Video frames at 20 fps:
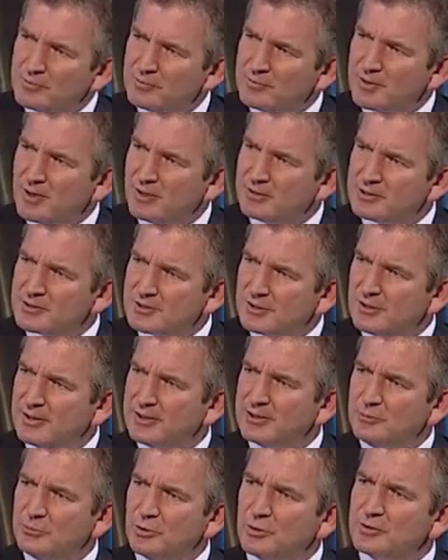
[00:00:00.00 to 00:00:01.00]
and
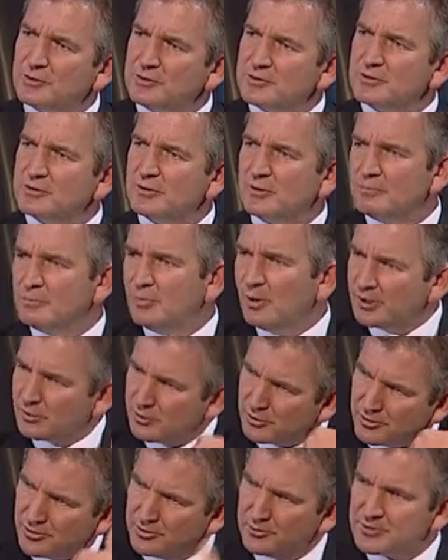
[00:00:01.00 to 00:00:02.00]
select them, or does
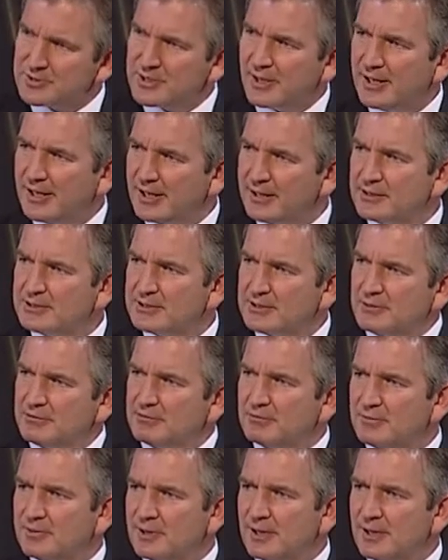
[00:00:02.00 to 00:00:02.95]
Michael Kerman say, hey, listen,